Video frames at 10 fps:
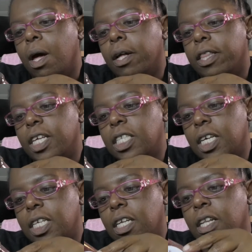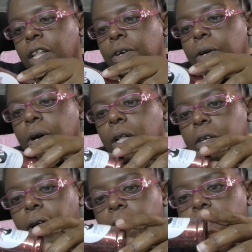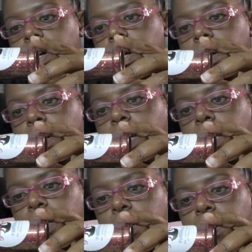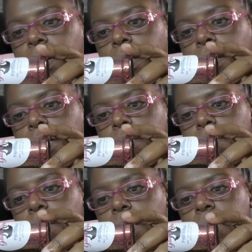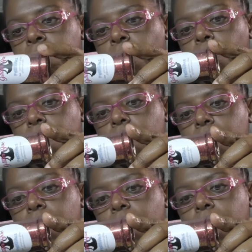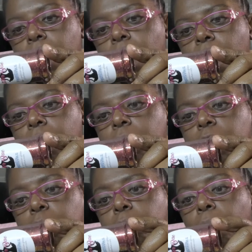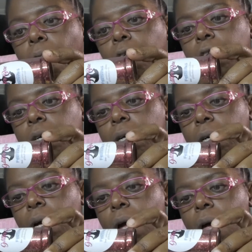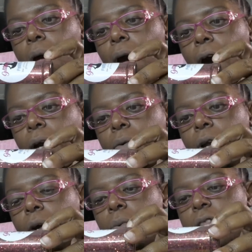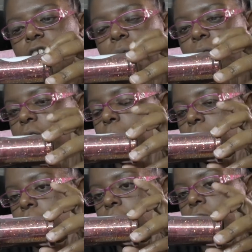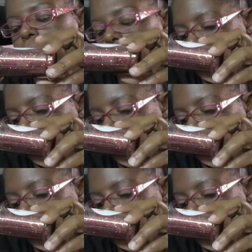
This is another holographic glitter. This one is more smaller. I don't know what this was labeled under